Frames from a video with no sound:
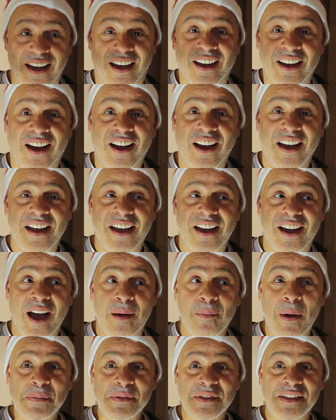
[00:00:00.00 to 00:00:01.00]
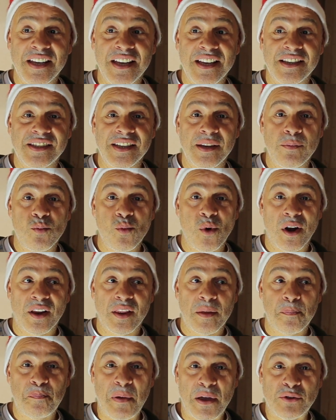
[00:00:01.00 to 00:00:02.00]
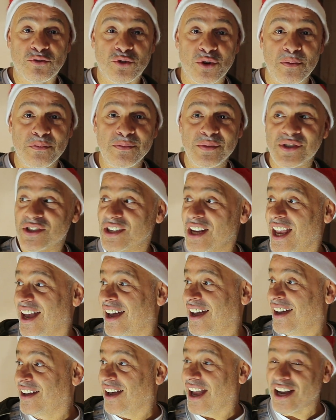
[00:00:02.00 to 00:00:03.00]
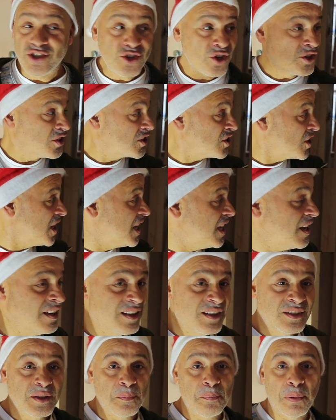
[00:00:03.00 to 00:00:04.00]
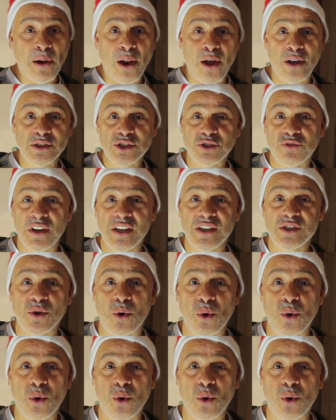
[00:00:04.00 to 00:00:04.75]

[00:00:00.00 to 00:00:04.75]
Hi, I'm upstairs in one of the bedrooms. As you can see, plastering's